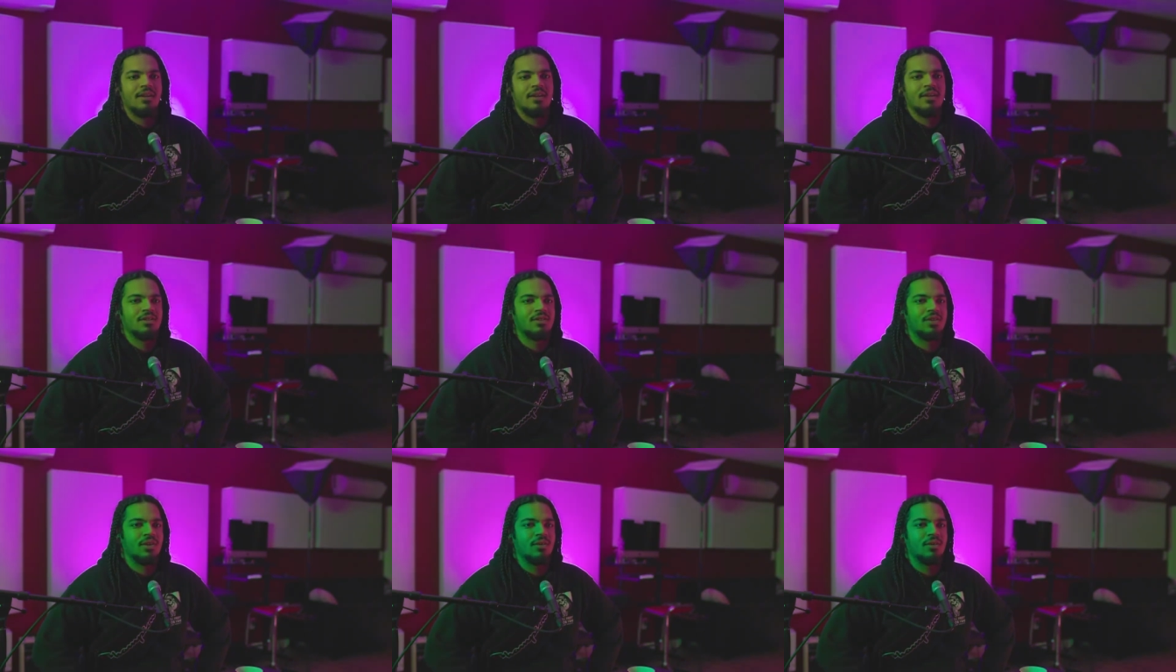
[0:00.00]

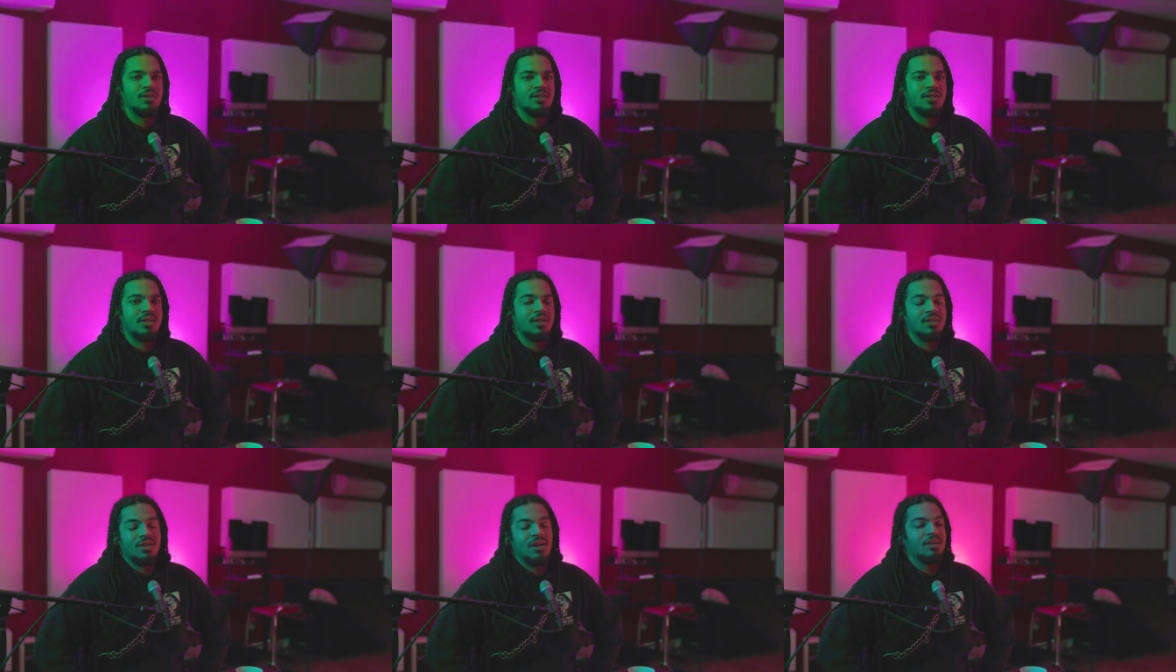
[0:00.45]
So it's
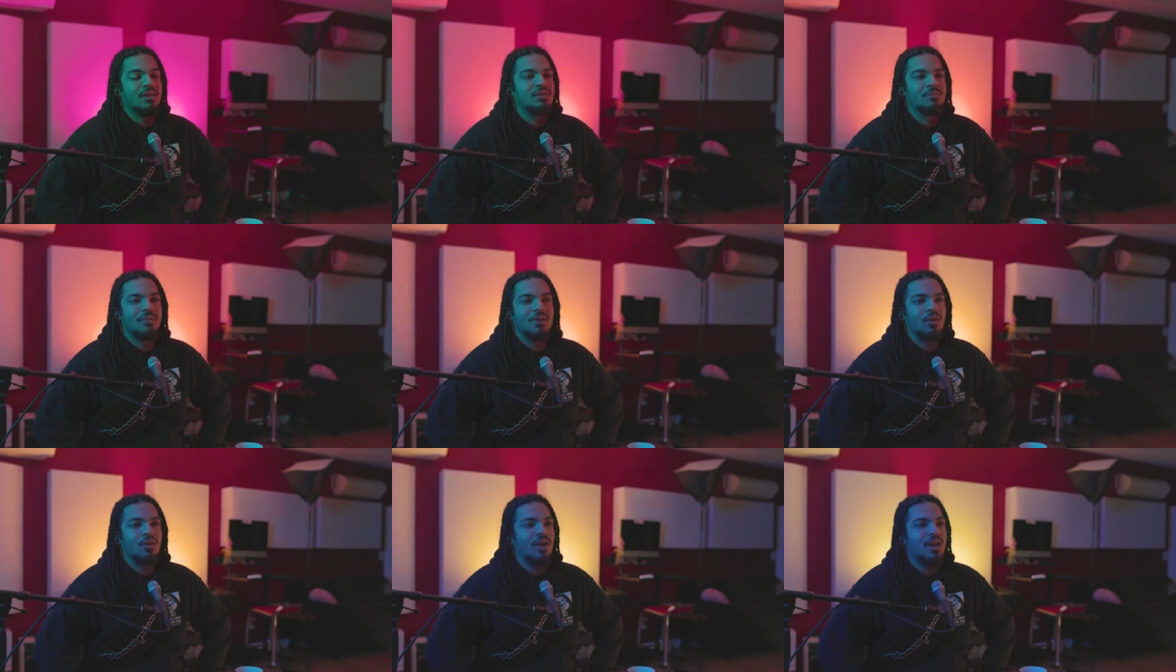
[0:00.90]
it's honestly
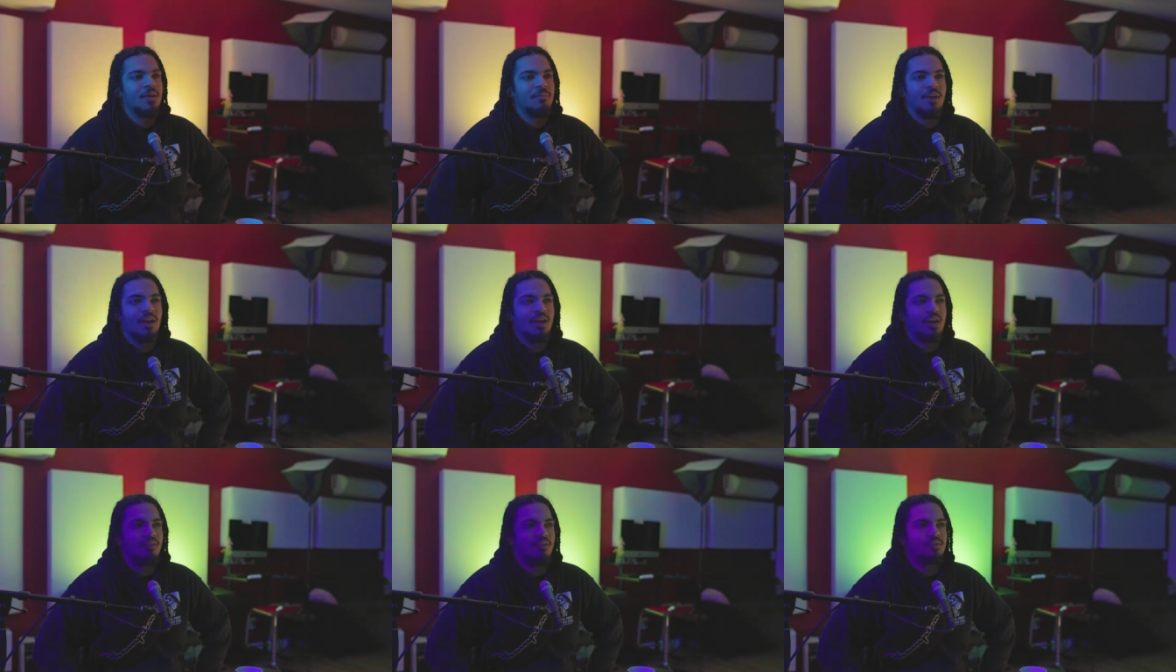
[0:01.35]
been great,
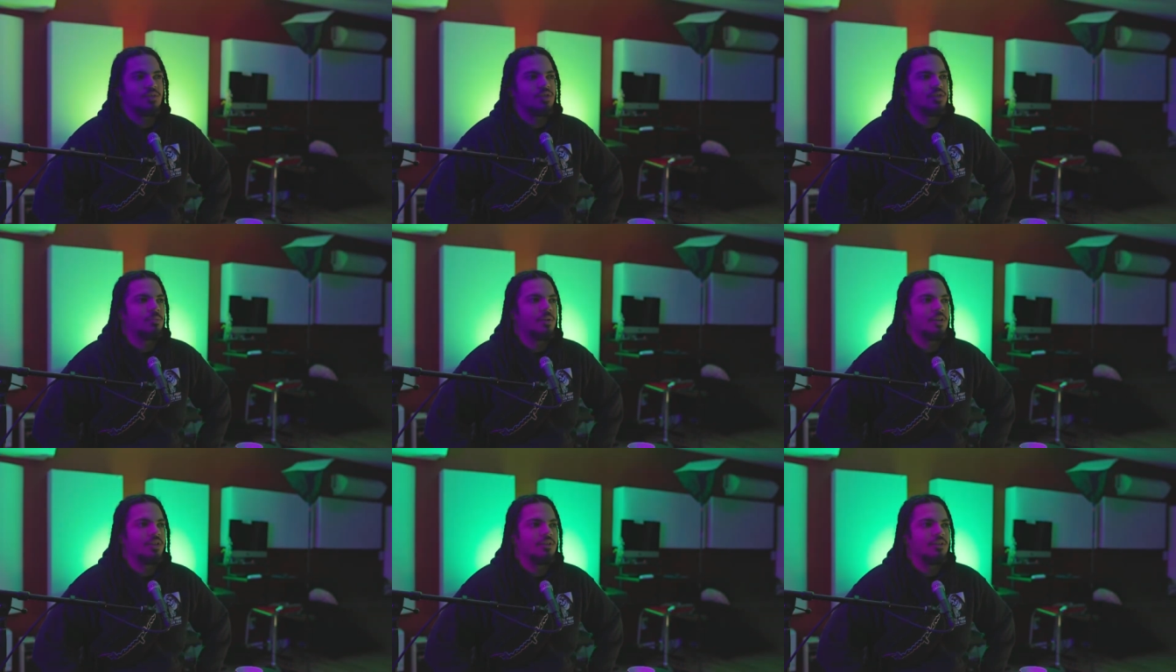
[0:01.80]
man. I've
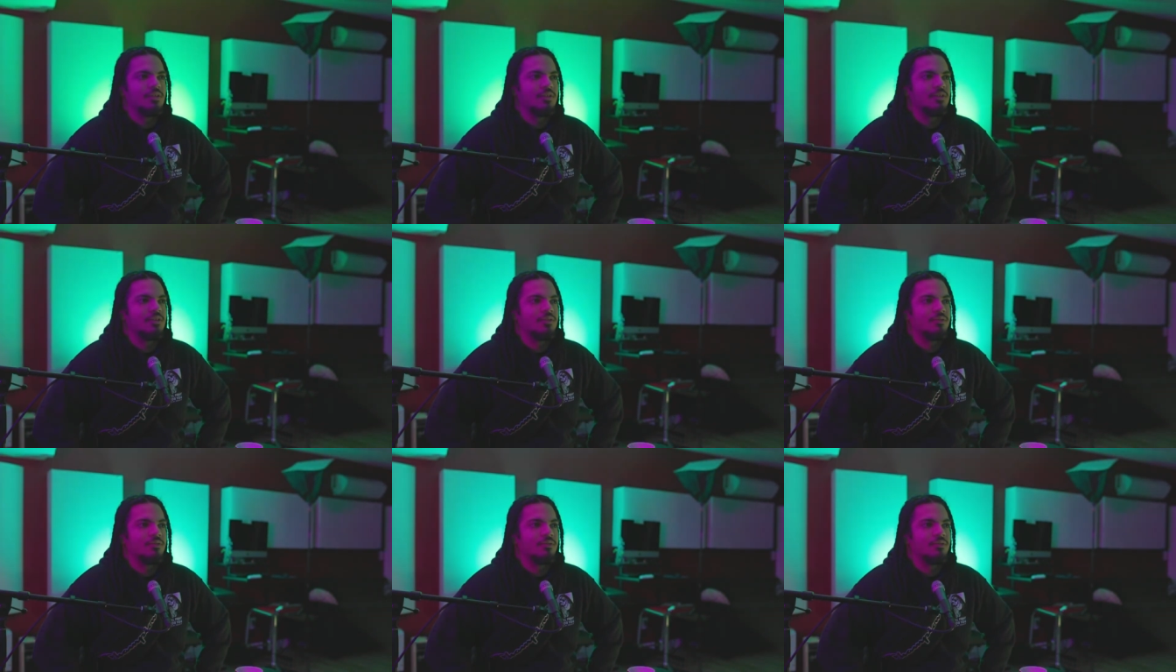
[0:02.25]
just been